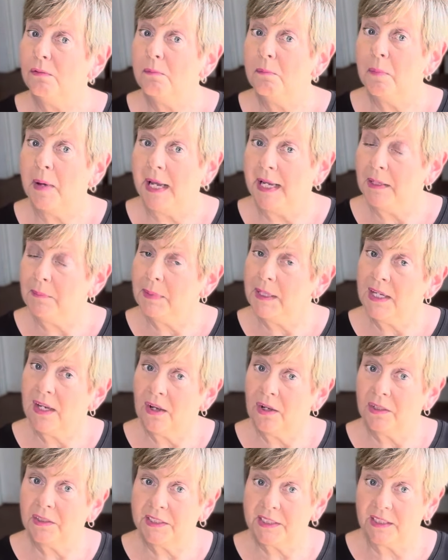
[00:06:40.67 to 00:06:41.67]
may be
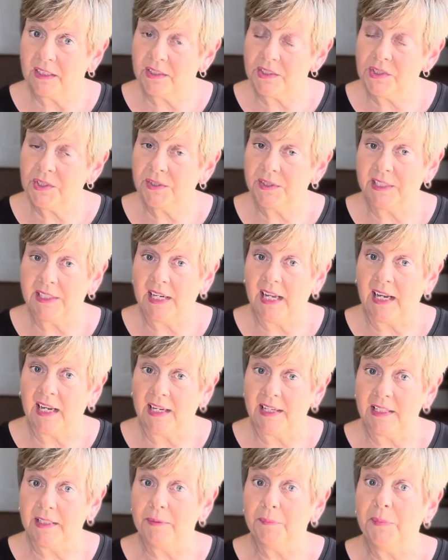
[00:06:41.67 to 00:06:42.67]
holding on to an
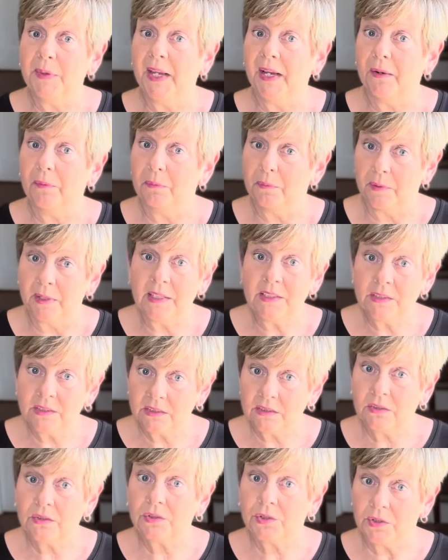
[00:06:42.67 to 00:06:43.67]
item that
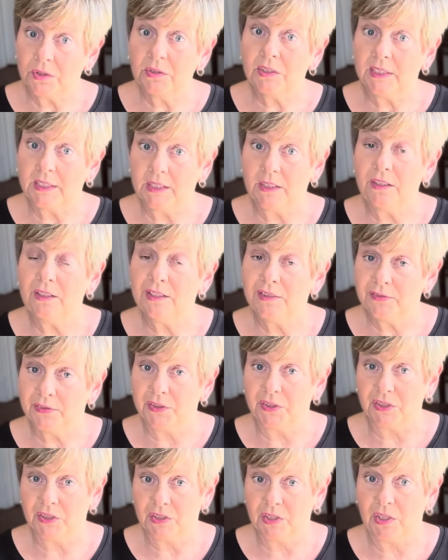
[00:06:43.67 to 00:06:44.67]
was truly
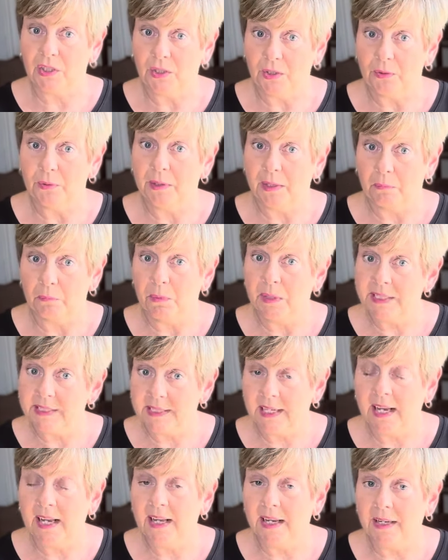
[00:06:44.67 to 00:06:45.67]
useful to you at one
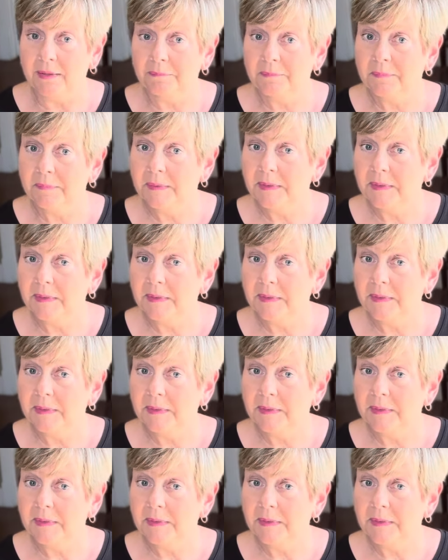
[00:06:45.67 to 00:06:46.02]
time.